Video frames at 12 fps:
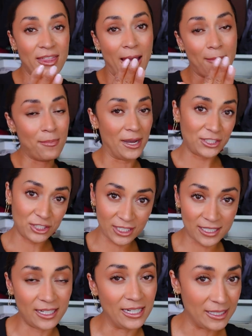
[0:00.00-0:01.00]
that much
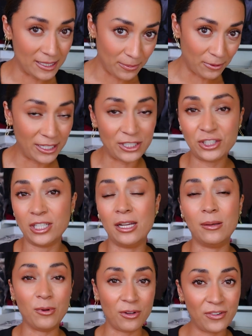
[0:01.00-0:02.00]
needed inspiration
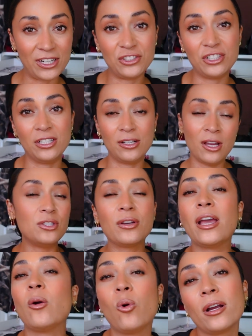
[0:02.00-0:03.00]
and motivation to
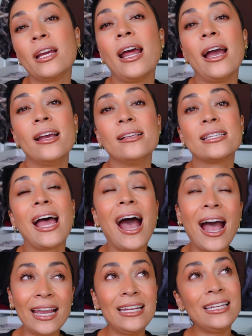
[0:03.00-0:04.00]
get organized.
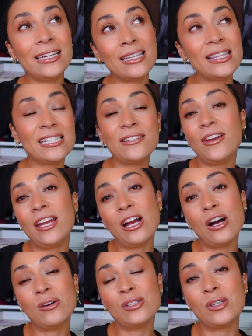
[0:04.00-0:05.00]
I needed this
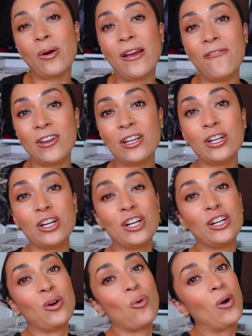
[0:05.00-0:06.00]
video, so I
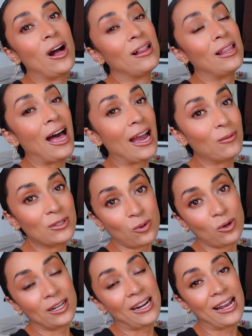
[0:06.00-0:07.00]
figured while I was
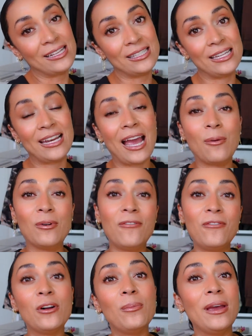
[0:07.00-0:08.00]
organizing, I would
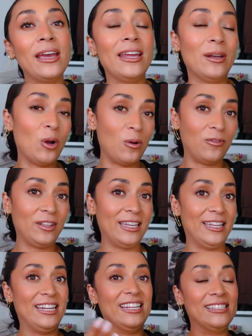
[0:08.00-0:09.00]
film it and hopefully
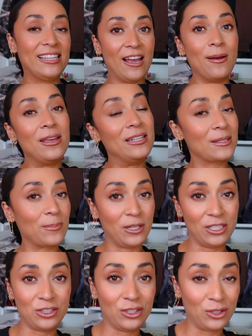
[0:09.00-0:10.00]
it is that
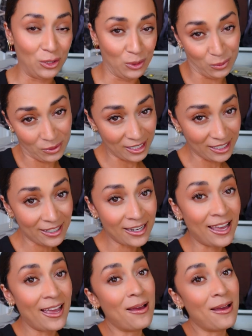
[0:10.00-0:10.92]
inspiration you need,